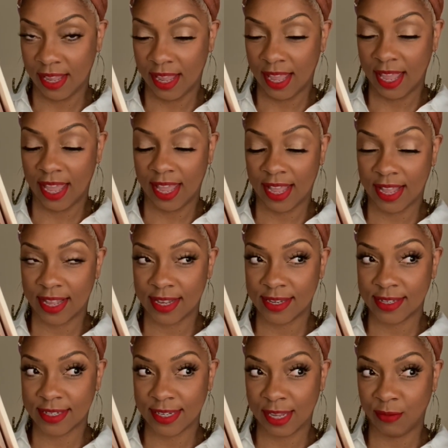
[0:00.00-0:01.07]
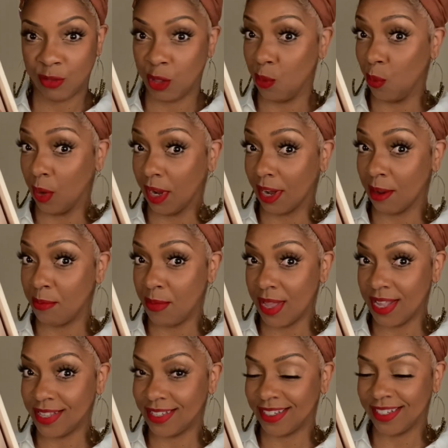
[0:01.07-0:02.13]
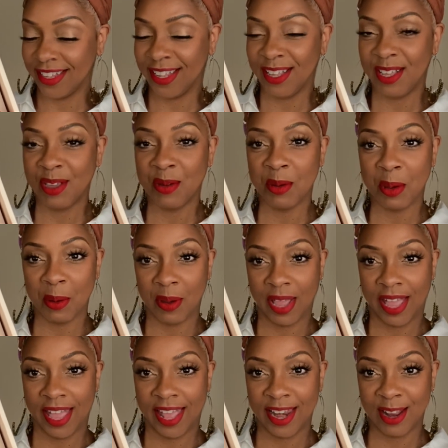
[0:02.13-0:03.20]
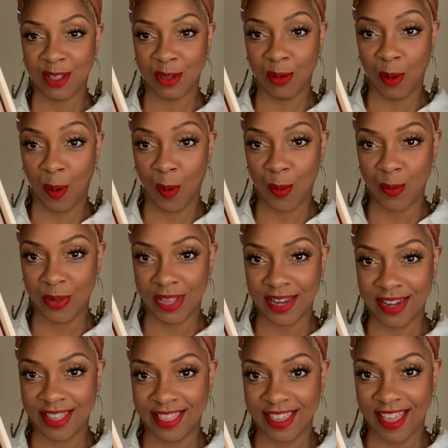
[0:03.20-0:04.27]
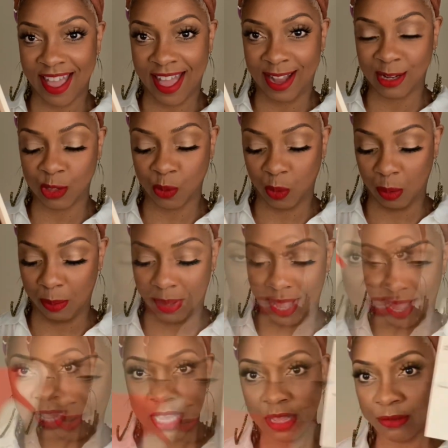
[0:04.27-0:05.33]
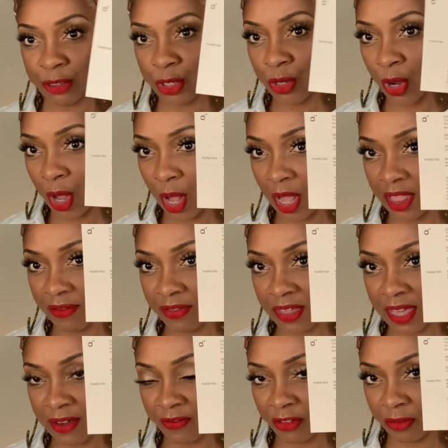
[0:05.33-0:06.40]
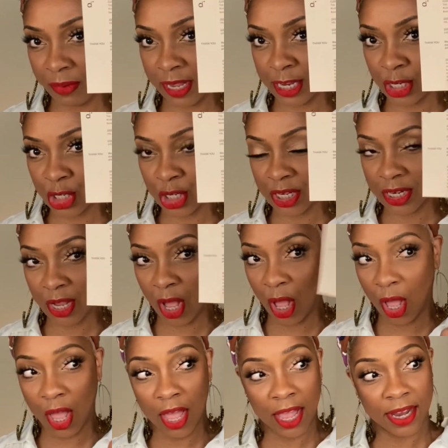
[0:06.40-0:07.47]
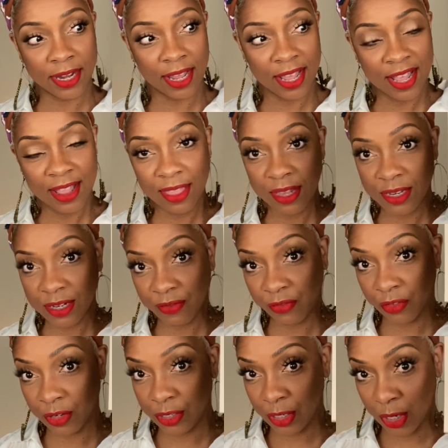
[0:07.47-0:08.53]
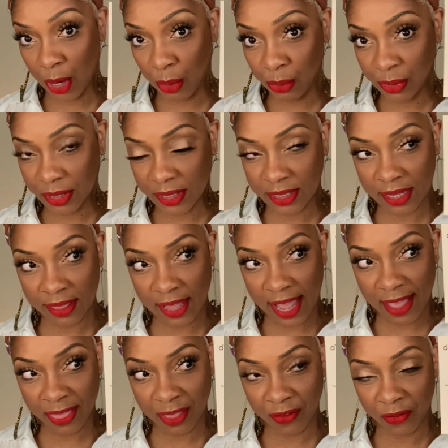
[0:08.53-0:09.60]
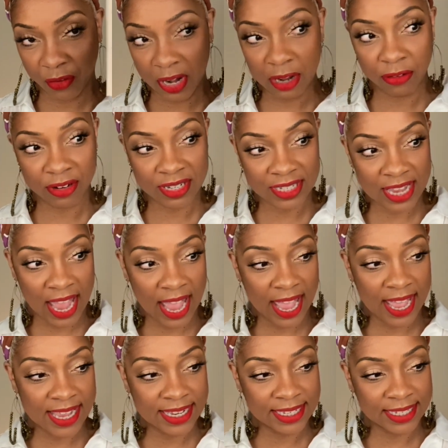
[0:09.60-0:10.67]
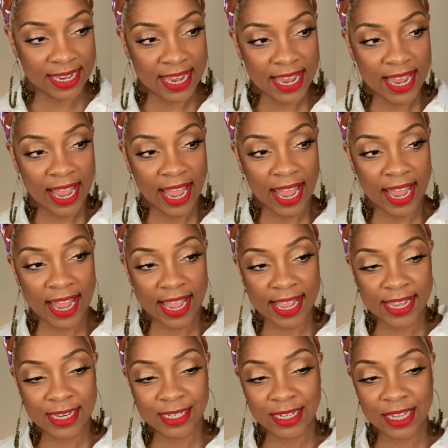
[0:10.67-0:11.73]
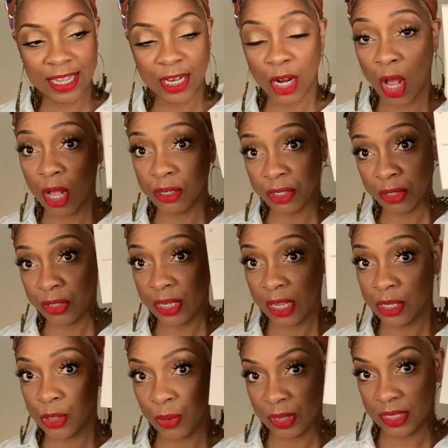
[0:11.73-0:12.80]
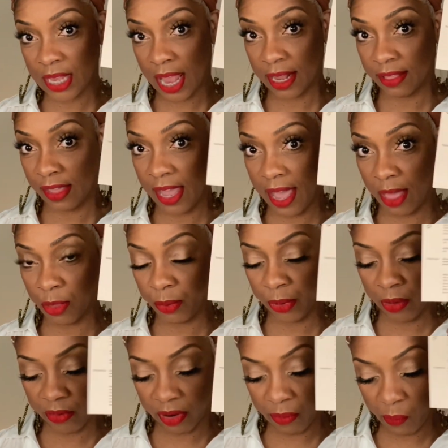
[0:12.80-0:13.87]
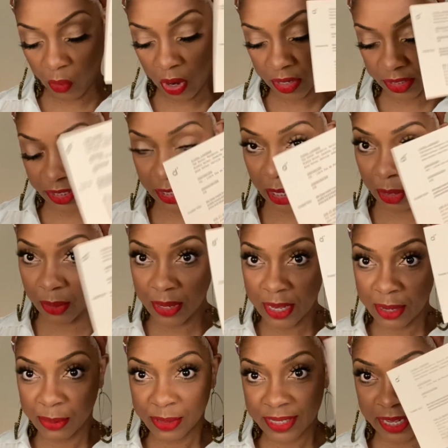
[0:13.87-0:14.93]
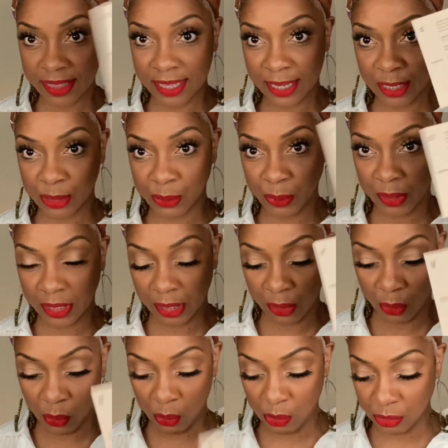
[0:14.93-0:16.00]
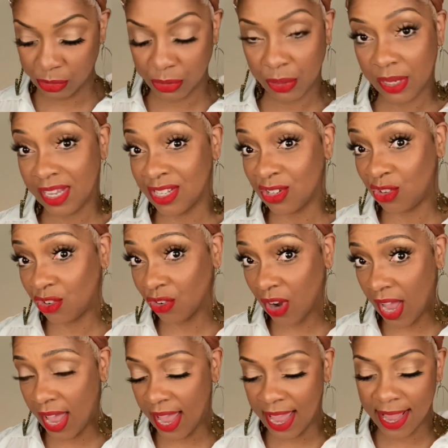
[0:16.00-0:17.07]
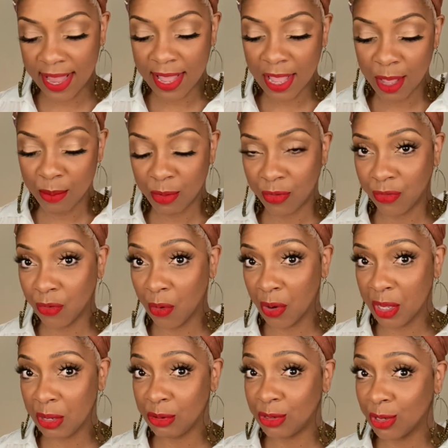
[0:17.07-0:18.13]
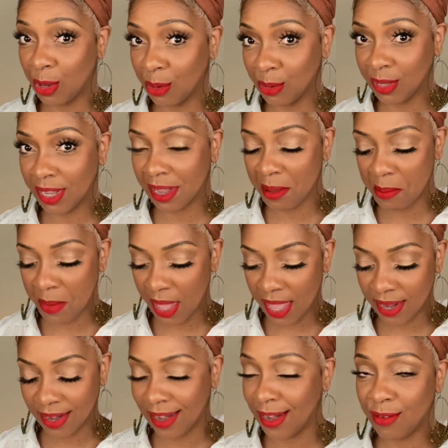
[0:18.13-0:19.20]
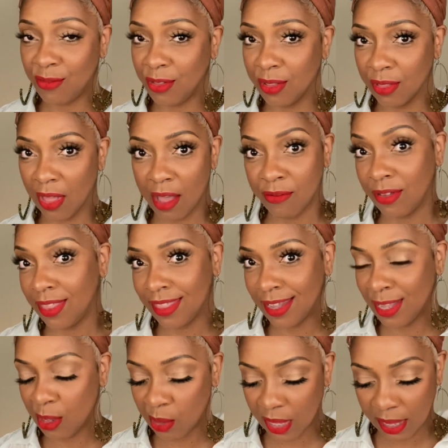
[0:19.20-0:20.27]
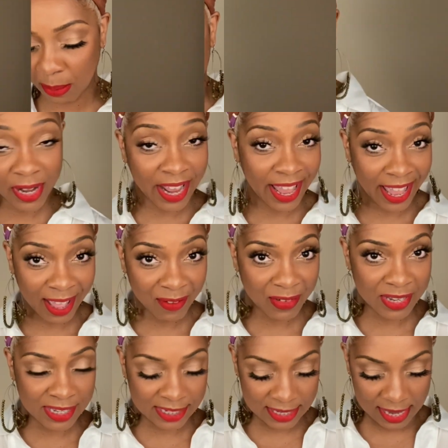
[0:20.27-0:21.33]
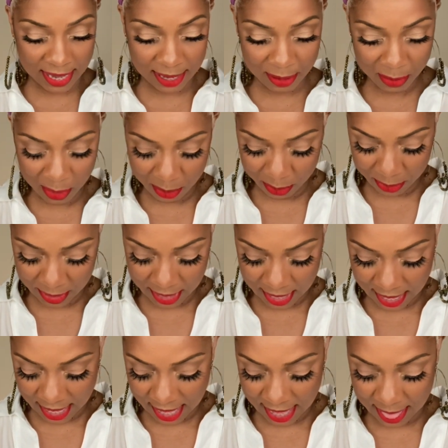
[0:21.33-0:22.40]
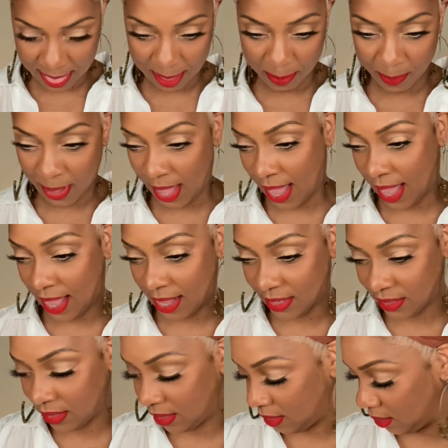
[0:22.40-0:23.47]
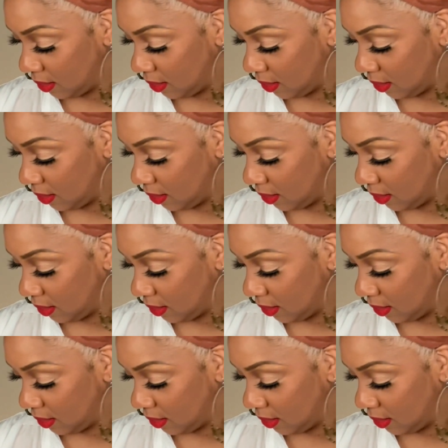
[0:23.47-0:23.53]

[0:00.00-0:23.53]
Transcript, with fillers: And if you wanna commit, you go ahead and you open the actual bottle. It gives you all of the information on the different notes that the fragrance has and it also tells you exactly how the program works so which i think is really cool so you get to try before you totally commit and if you love it then you can now what i haven't done in the past